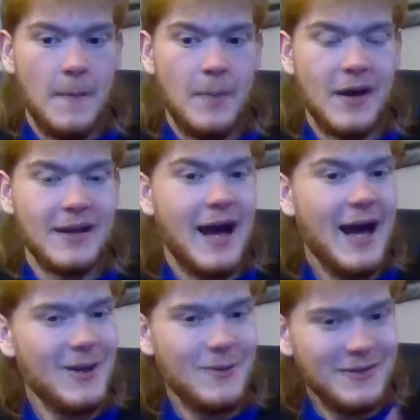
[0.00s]
But
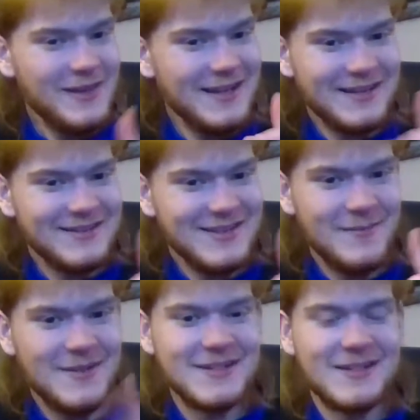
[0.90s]
I don't think
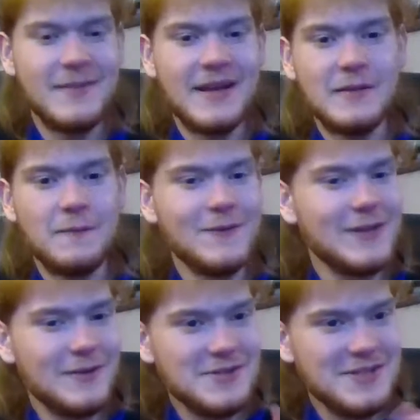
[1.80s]
Jimmy's going to make the field.
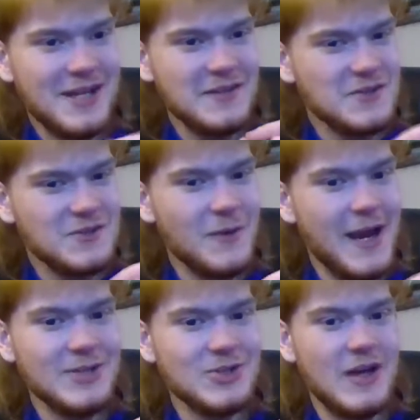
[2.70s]
I don't know. I just got this
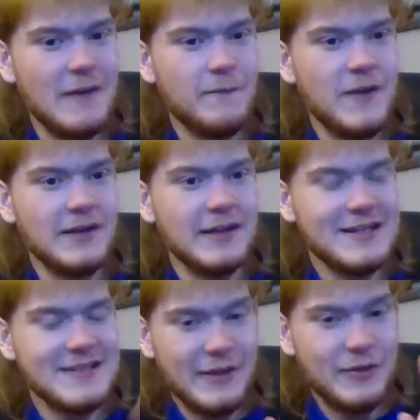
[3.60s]
strange gut feeling
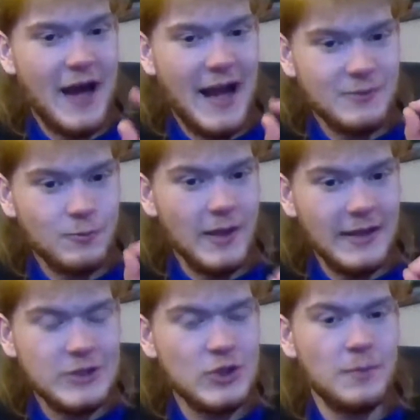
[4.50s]
because I
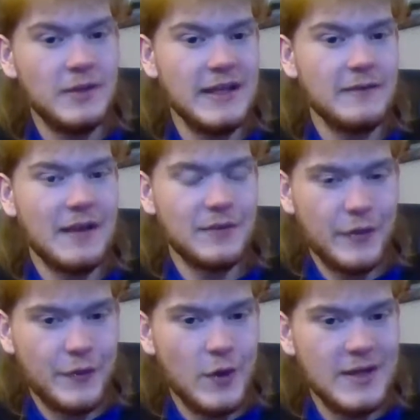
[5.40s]
really do believe that
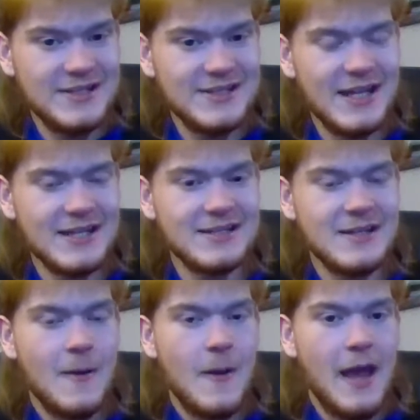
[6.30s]
the
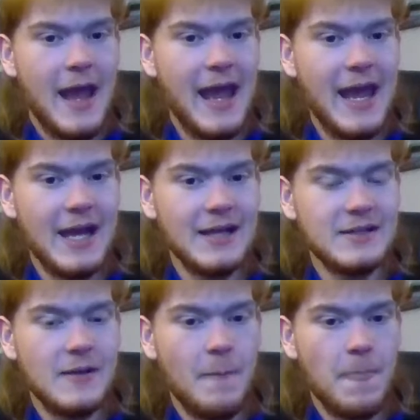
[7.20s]
36
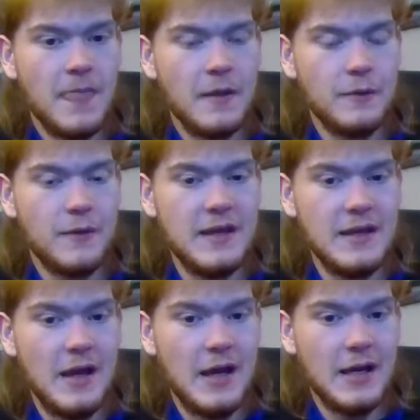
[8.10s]
and
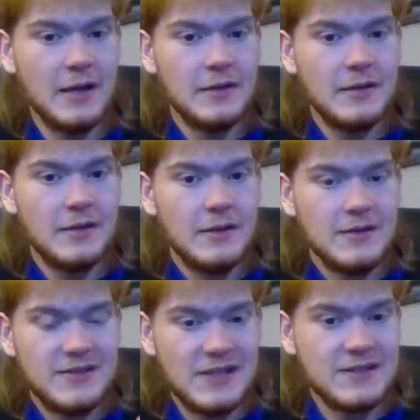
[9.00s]
the
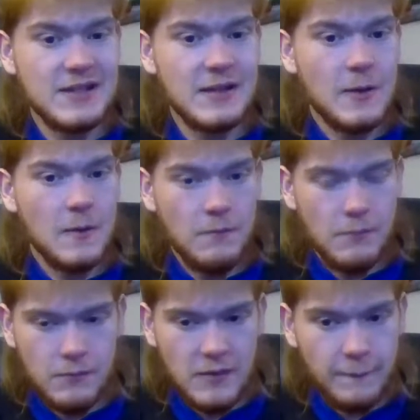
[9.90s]
60
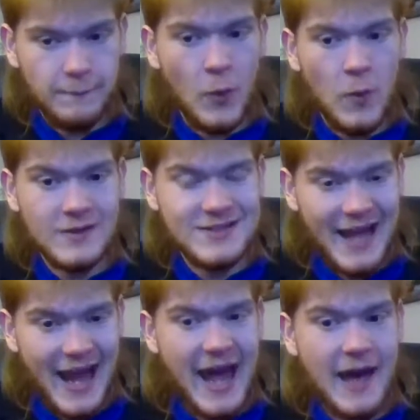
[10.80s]
the Fords
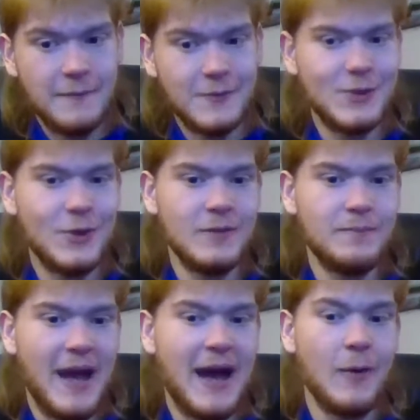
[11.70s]
have
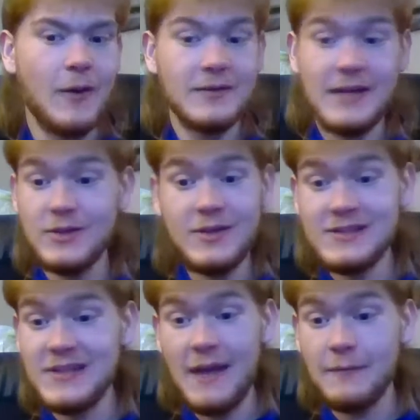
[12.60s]
good power. Yeah, you
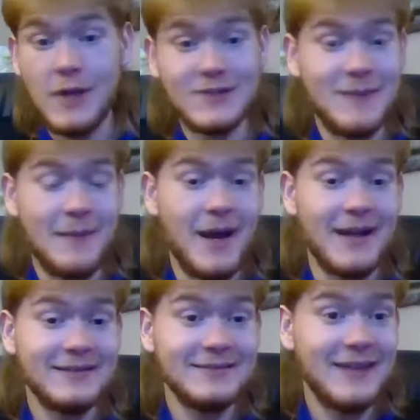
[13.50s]
could say I've lost my
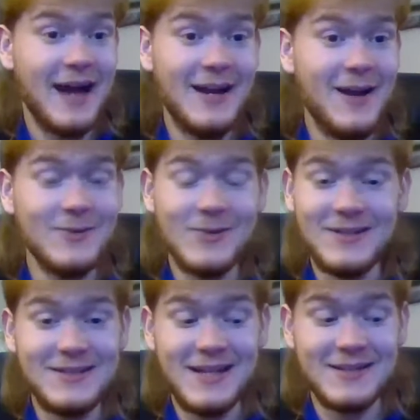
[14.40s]
mind. I know, you
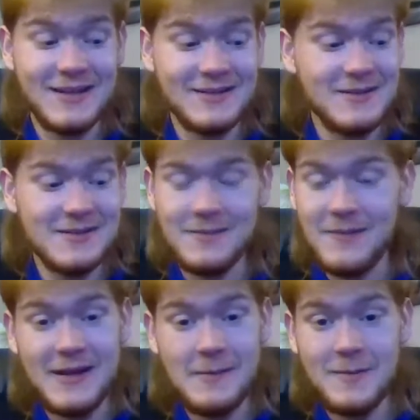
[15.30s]
could say that's what I said. It
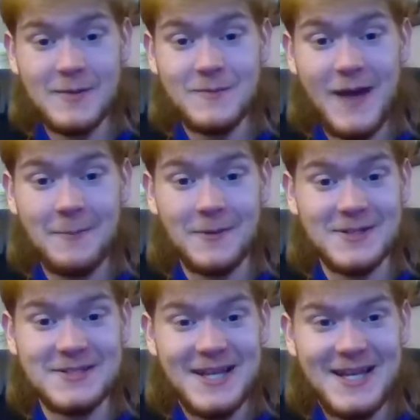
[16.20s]
might not be the most popular
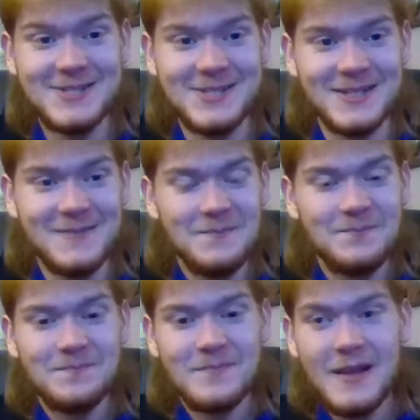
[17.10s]
decision.
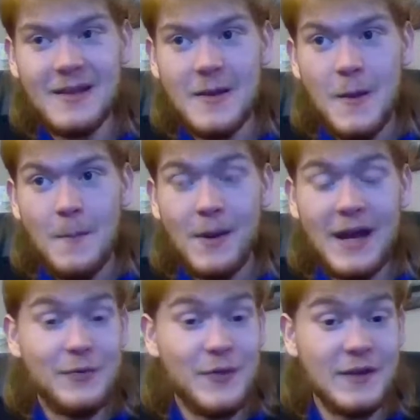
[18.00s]
But
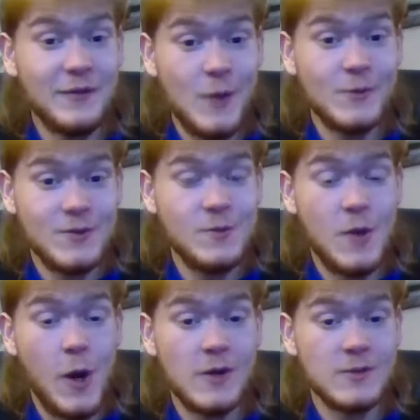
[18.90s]
I think those two
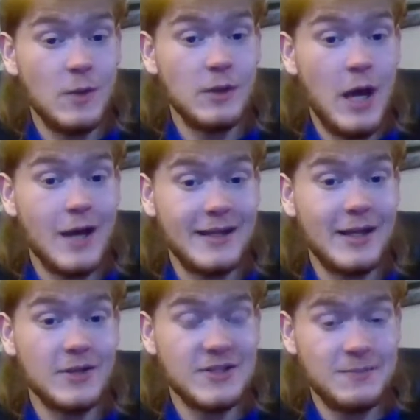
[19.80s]
cars will lock
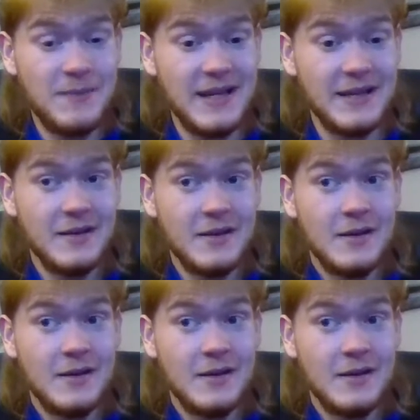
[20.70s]
in on speed.